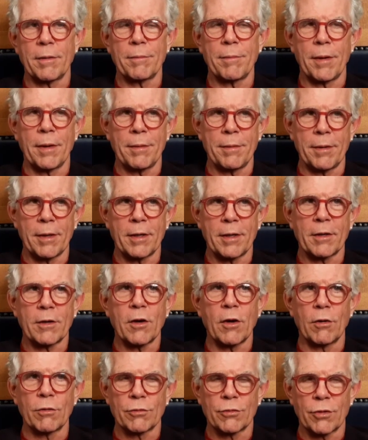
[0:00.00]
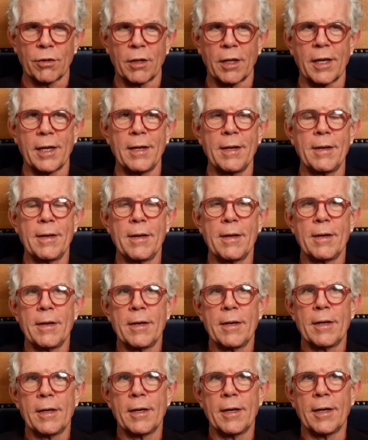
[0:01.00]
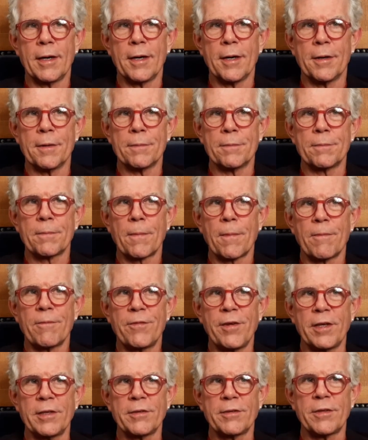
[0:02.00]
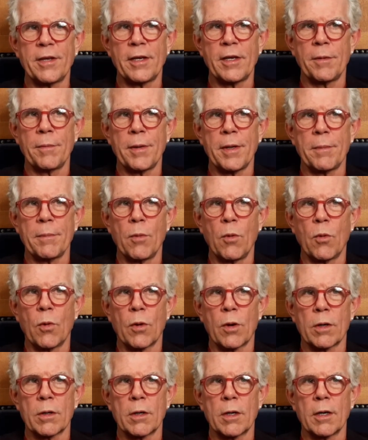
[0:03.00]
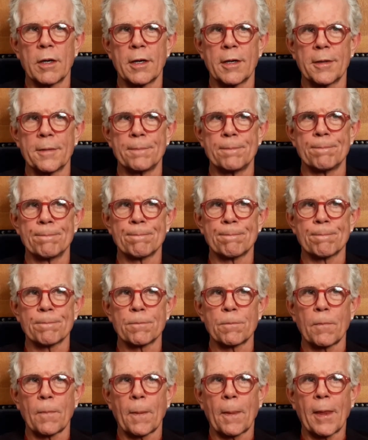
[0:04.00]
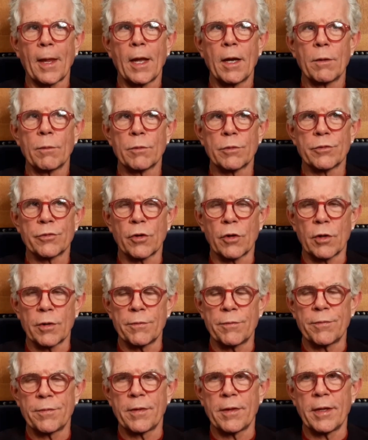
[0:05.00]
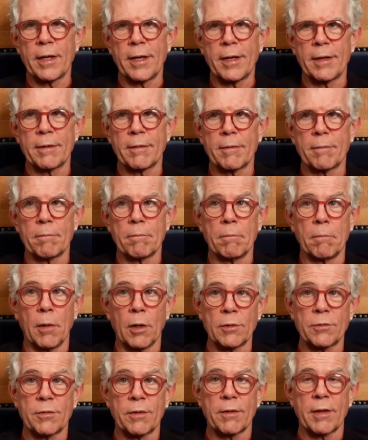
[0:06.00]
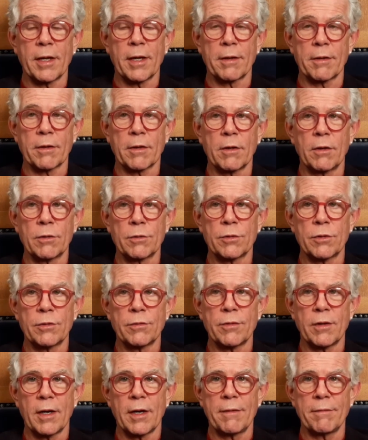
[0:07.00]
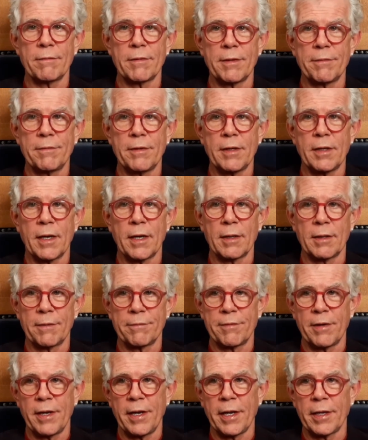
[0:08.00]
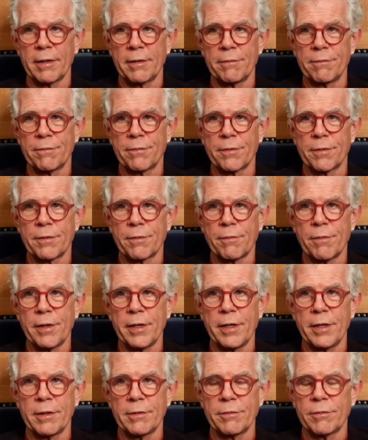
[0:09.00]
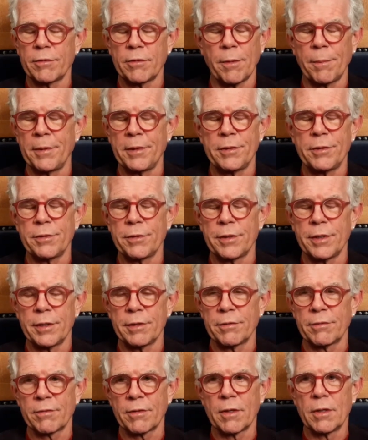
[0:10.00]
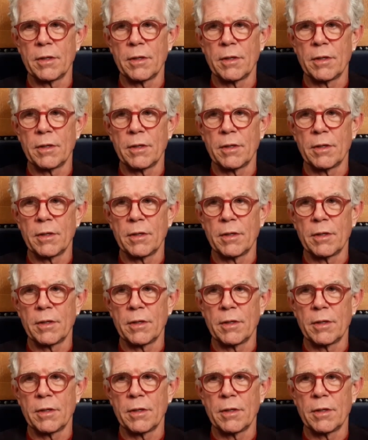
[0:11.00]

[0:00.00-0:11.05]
I mean, culturally, Finns tend to be more reserved than most of the other cultures that I've lived in. I lived in England for 3 years. I mean, 2 years.